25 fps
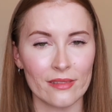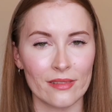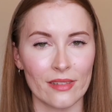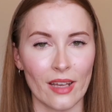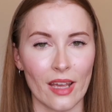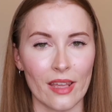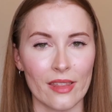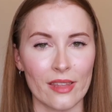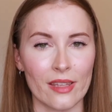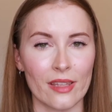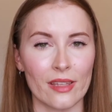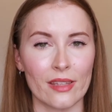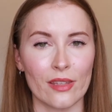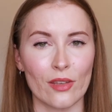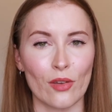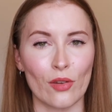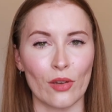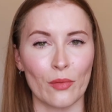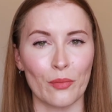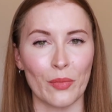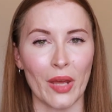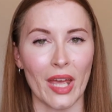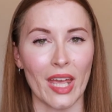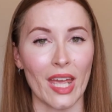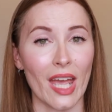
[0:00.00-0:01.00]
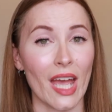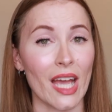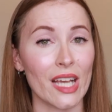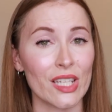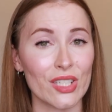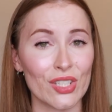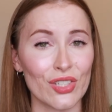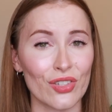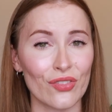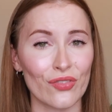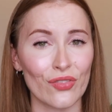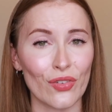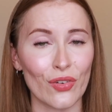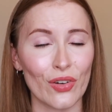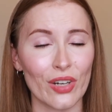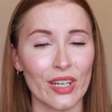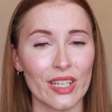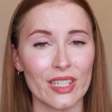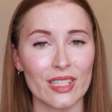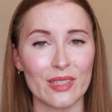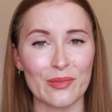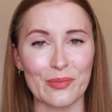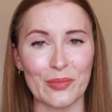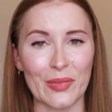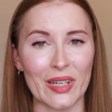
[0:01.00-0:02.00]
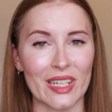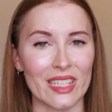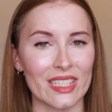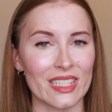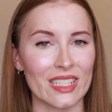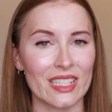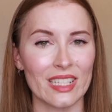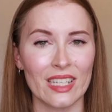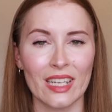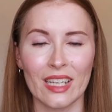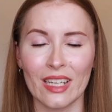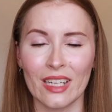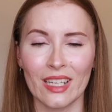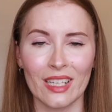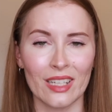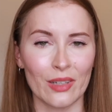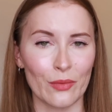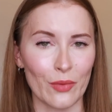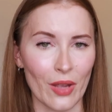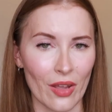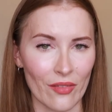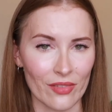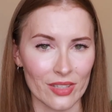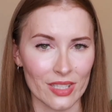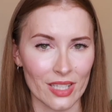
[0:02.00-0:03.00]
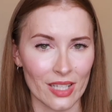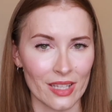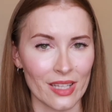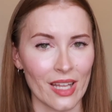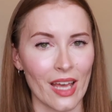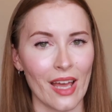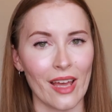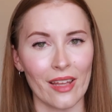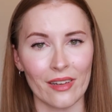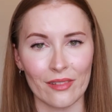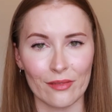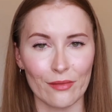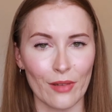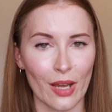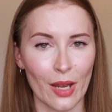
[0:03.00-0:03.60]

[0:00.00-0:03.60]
I think you can pay extra for it, but we haven't done that.